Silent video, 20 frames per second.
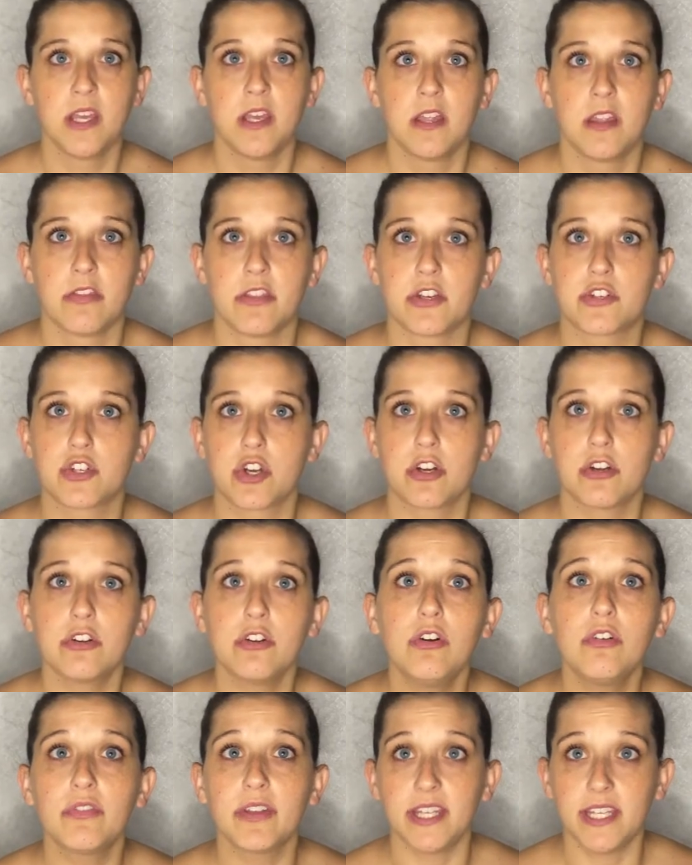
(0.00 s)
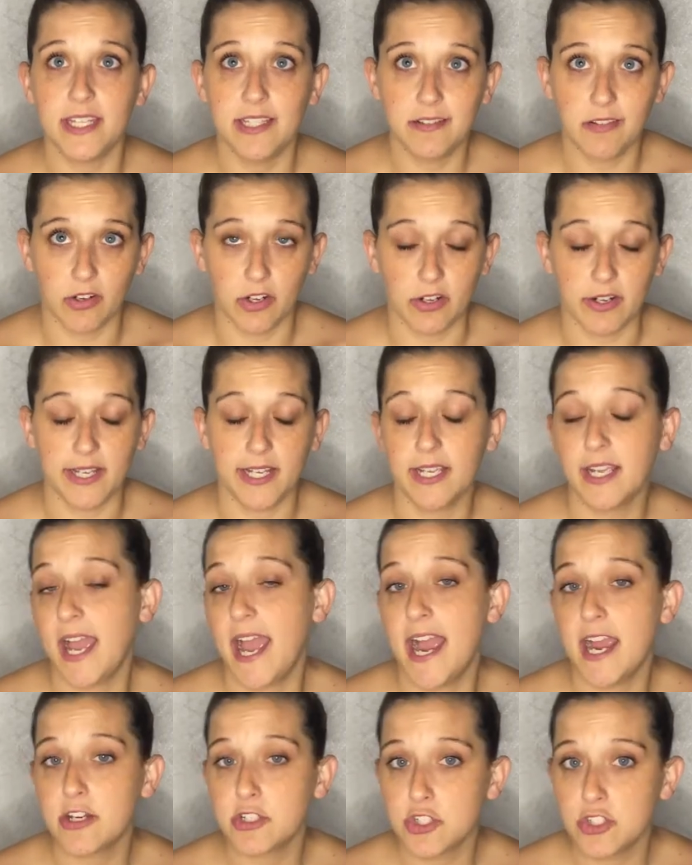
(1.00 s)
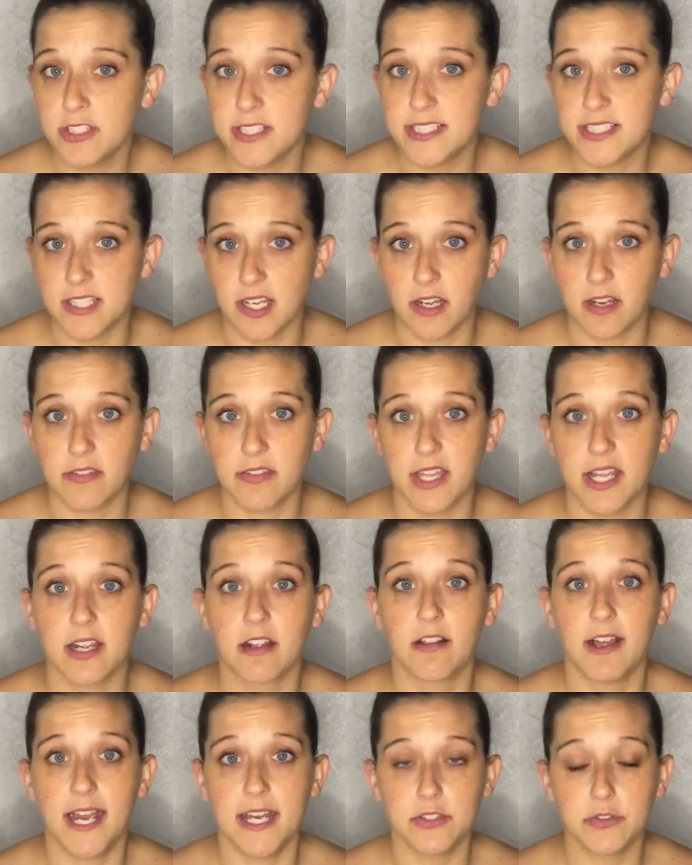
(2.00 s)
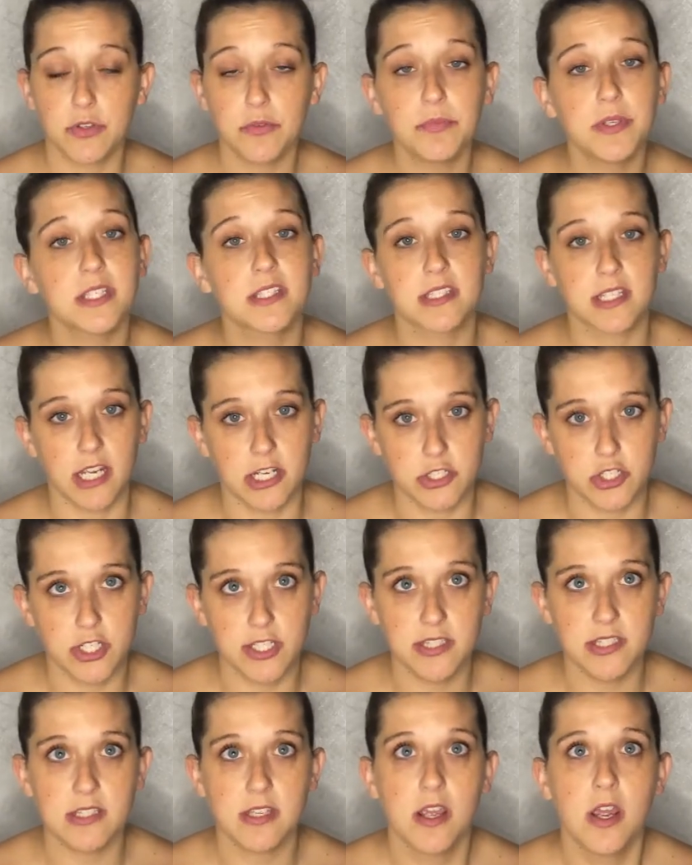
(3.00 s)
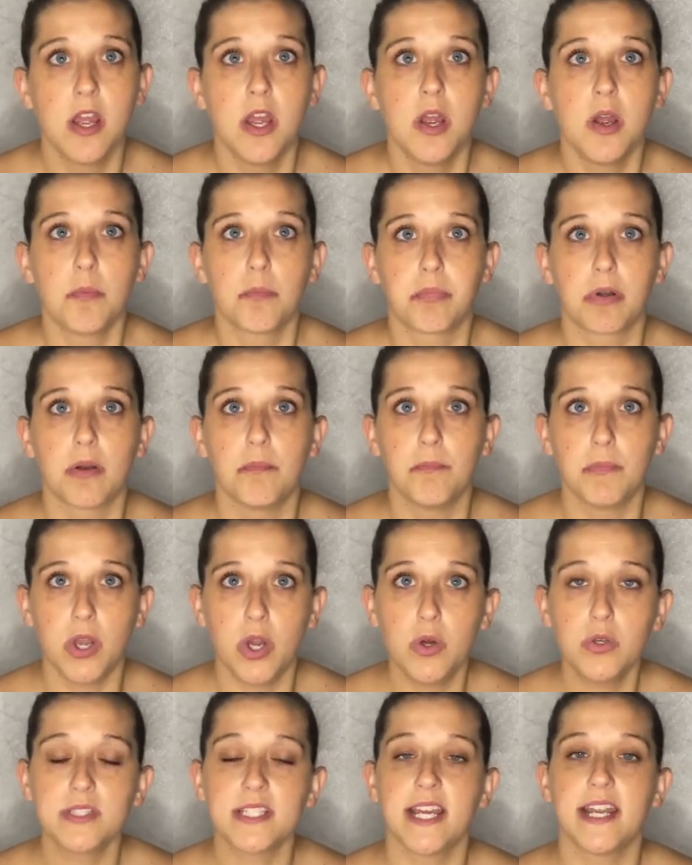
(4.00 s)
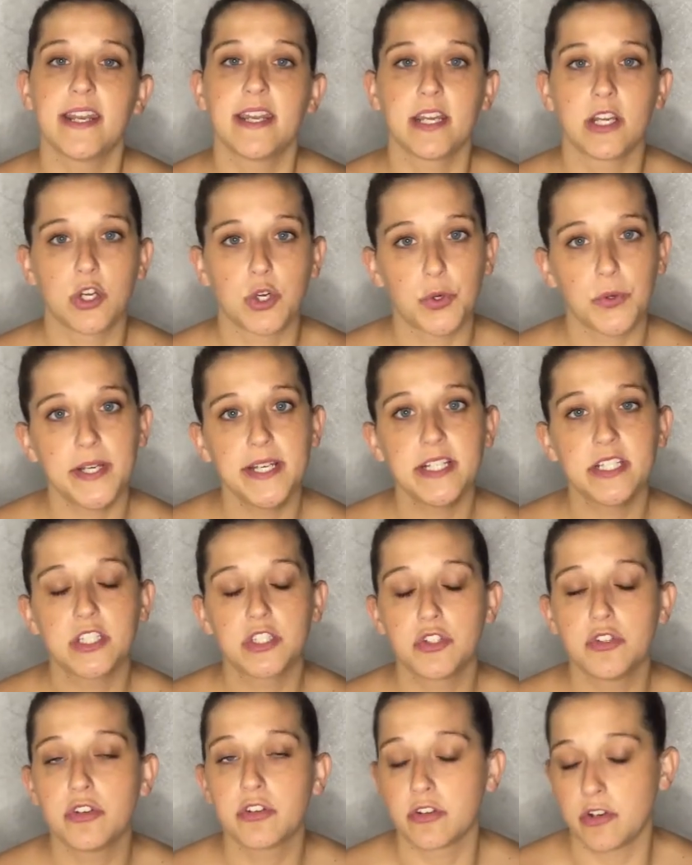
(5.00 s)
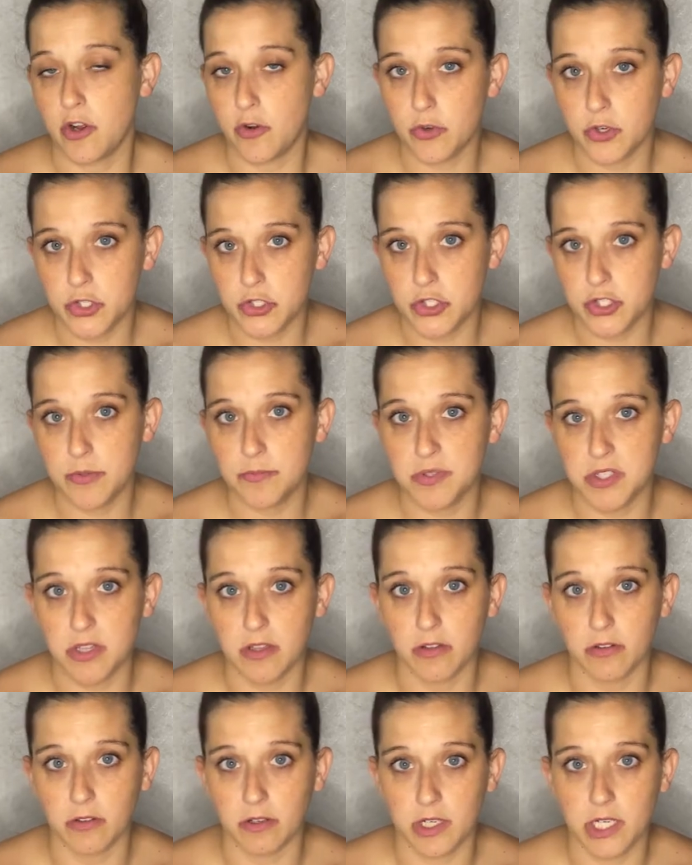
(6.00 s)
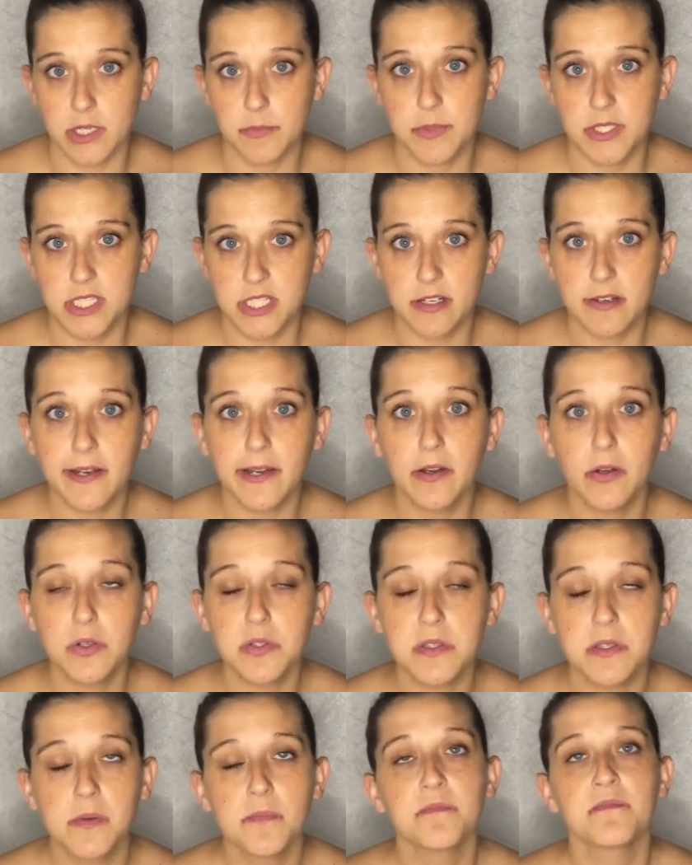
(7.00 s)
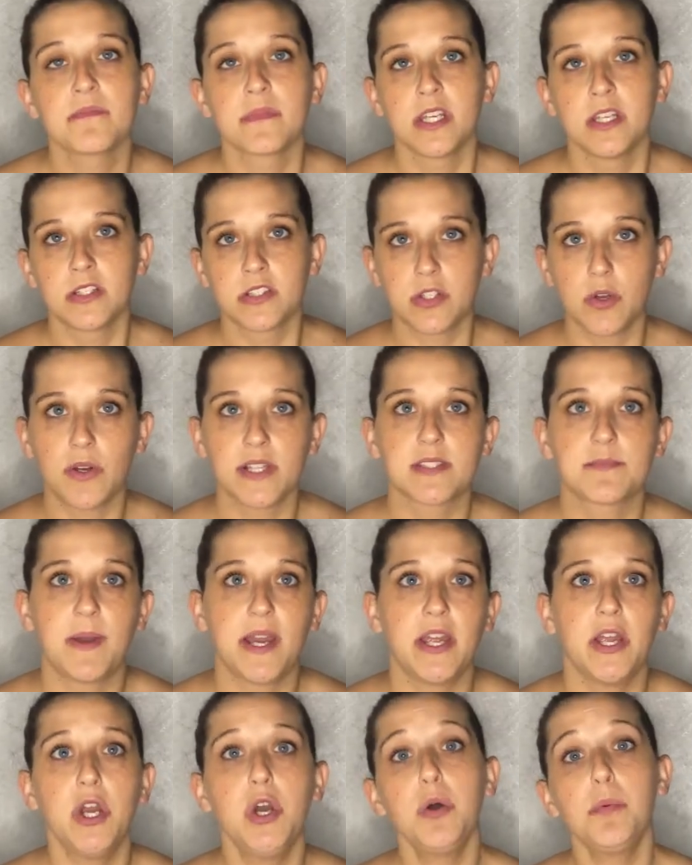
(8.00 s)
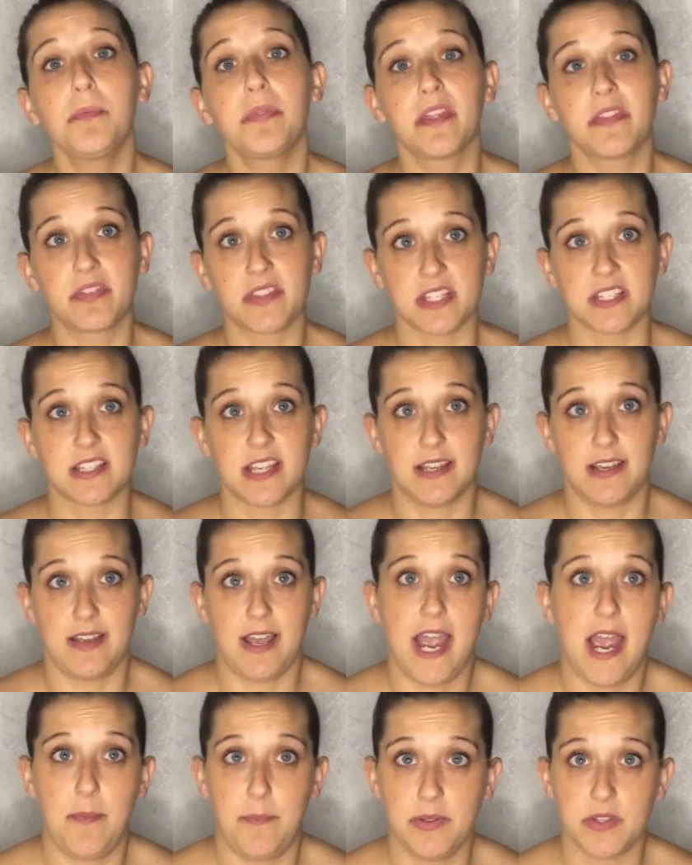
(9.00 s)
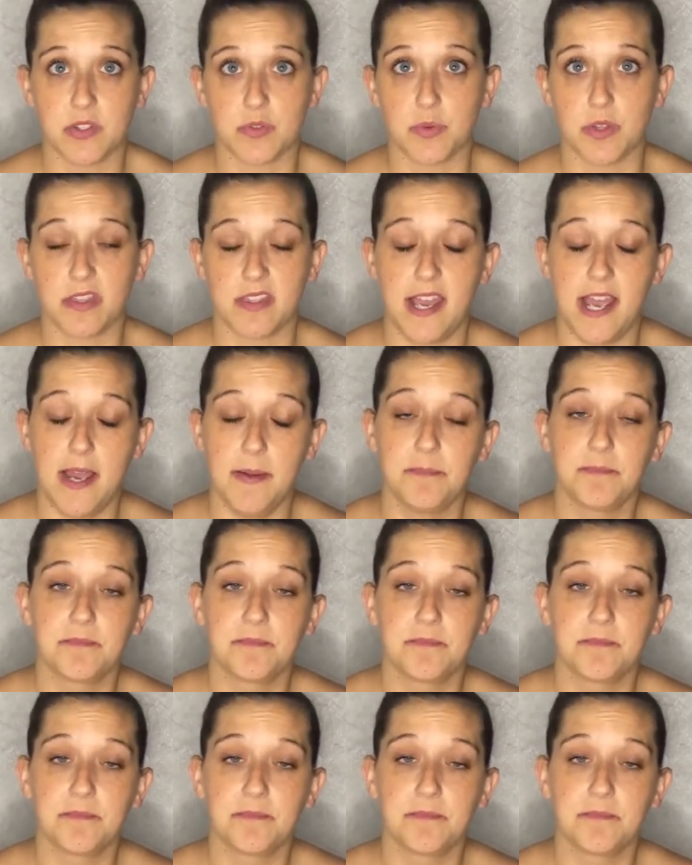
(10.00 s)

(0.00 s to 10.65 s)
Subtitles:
The Journal of E-Learning actually stated that classroom discussions promote and increase student ownership to the learning materials, so it's my hope that this happens with that.